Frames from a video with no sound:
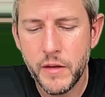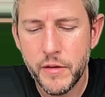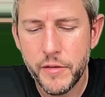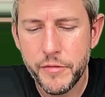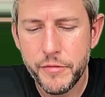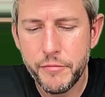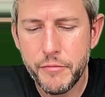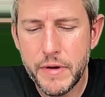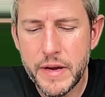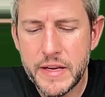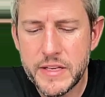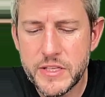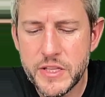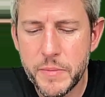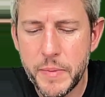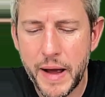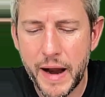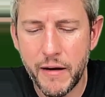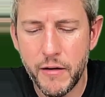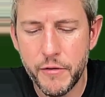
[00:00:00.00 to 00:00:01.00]
3 to the
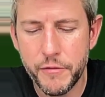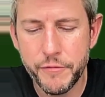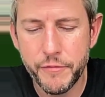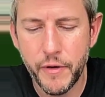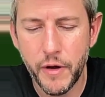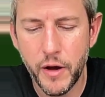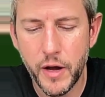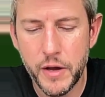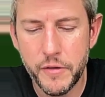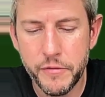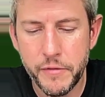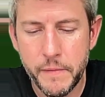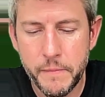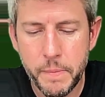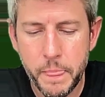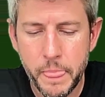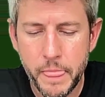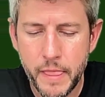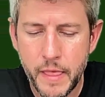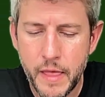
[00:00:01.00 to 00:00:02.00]
power of 5,
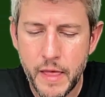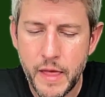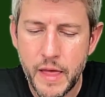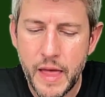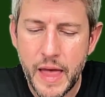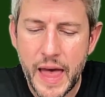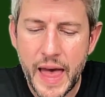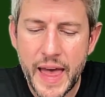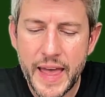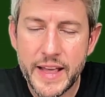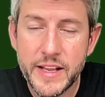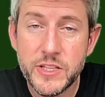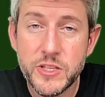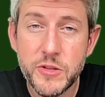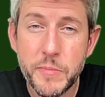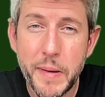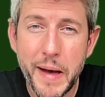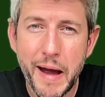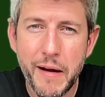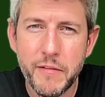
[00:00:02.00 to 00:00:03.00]
a to the
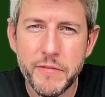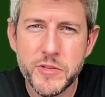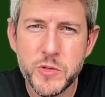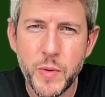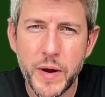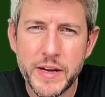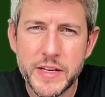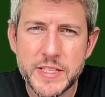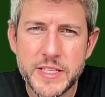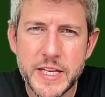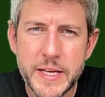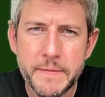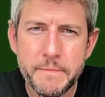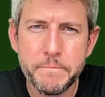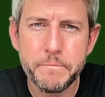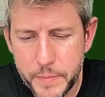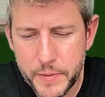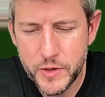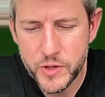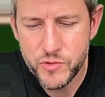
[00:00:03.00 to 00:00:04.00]
power of 20,
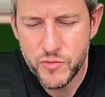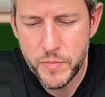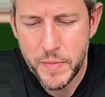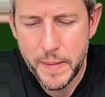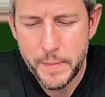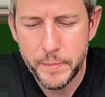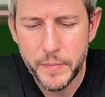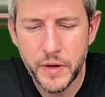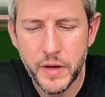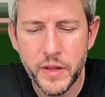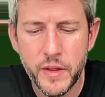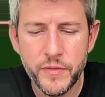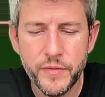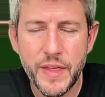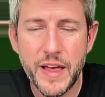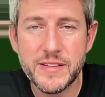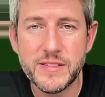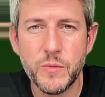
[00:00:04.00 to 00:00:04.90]
because remember there's a